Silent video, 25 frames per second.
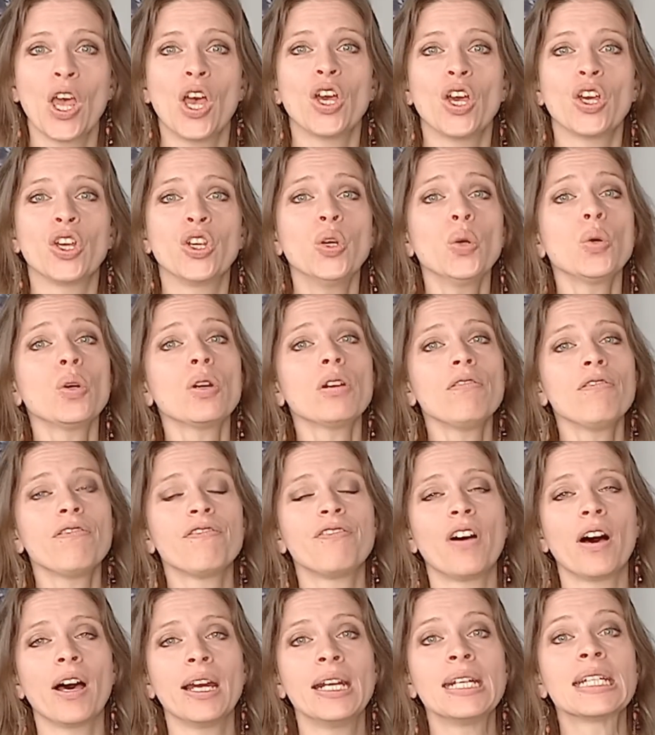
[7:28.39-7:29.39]
You can
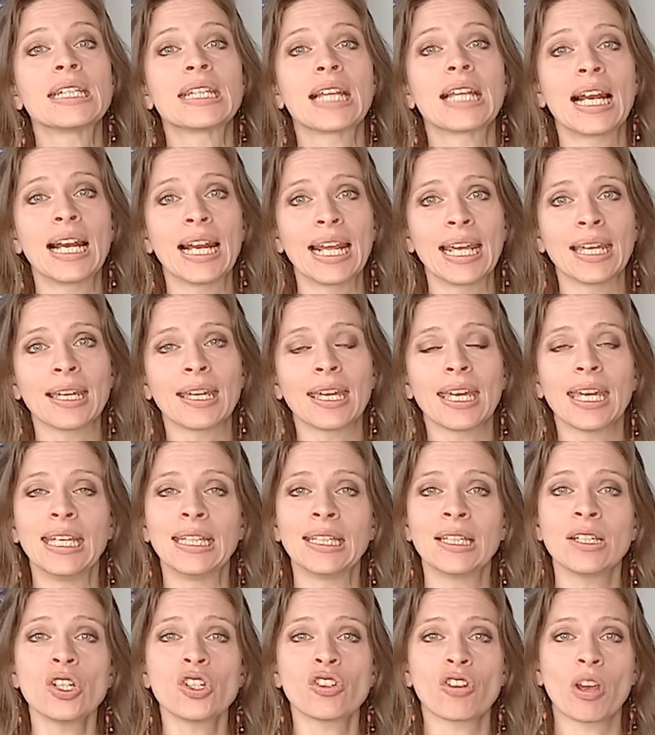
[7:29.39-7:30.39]
find the link in
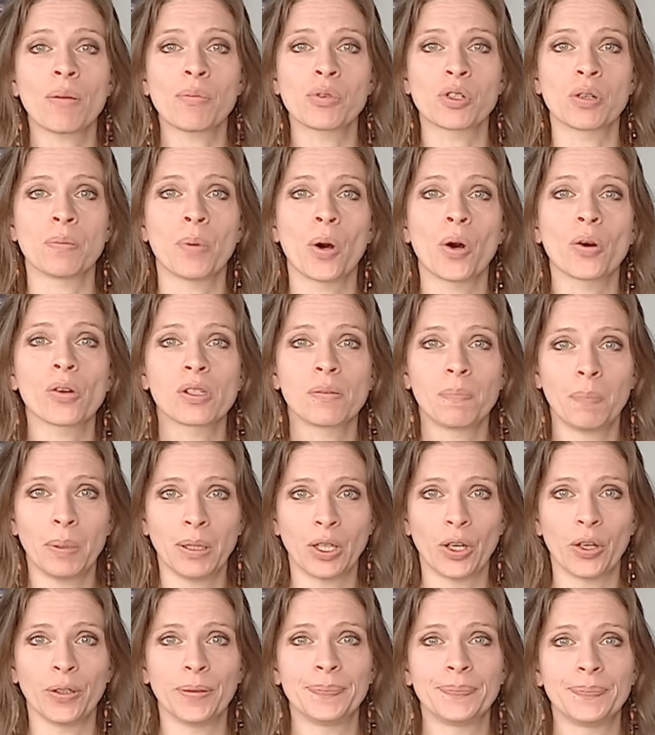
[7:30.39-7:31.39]
the description box
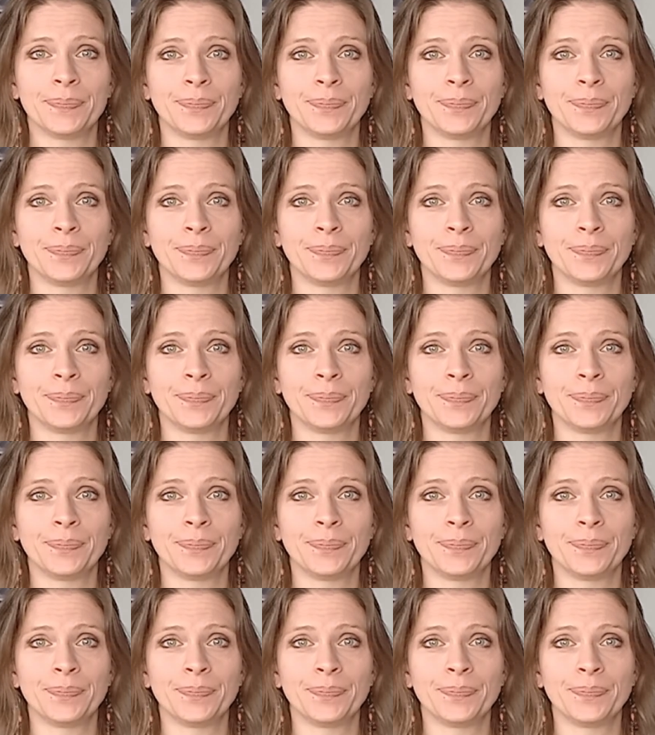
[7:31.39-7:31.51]
below.